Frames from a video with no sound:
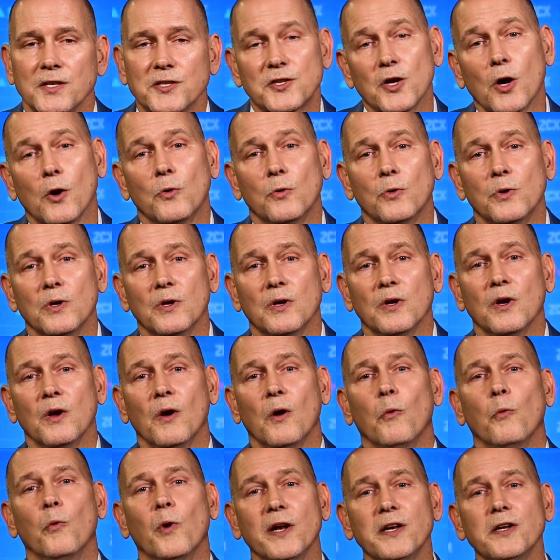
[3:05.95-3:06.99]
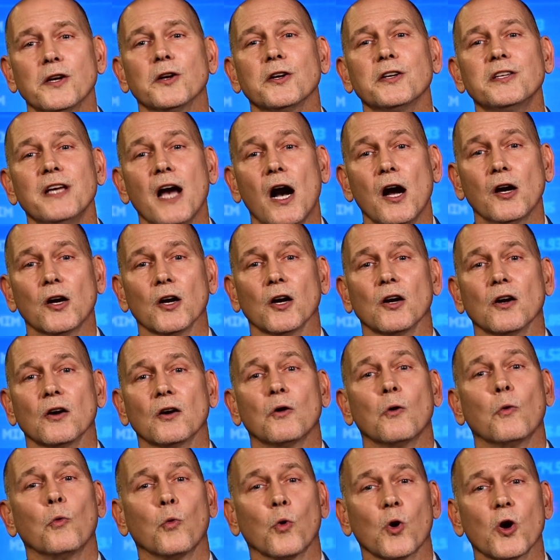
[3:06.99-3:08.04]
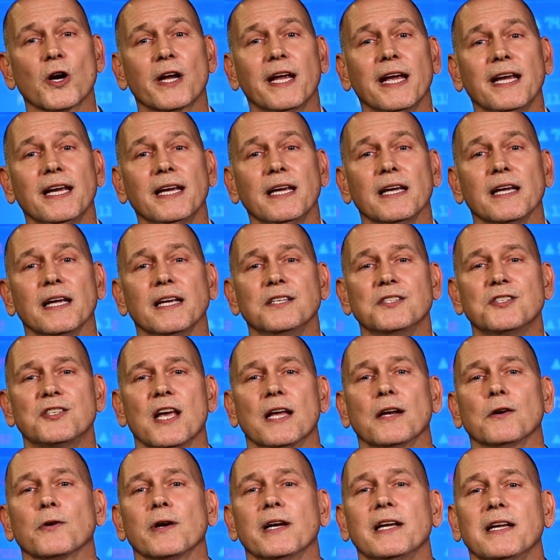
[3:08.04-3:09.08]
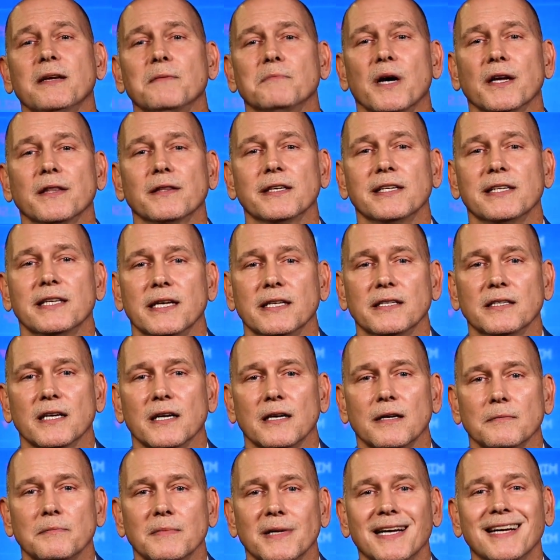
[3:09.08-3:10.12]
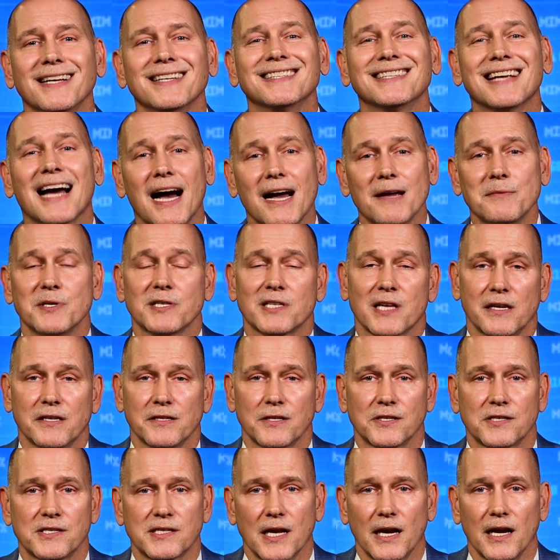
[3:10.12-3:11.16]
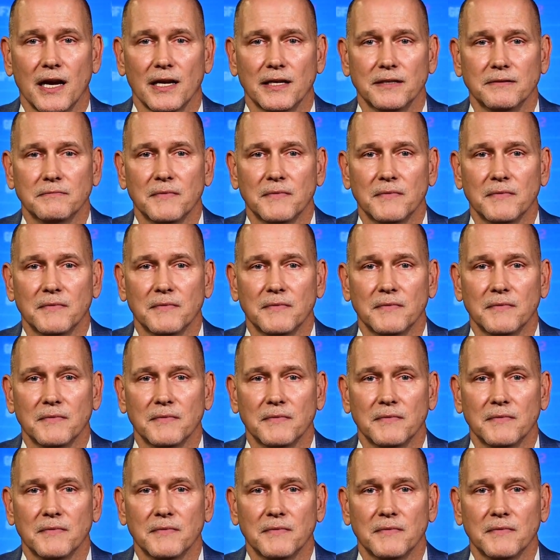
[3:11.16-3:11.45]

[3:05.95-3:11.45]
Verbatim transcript: So, when you're younger, working and generating monthly income, time is on your side.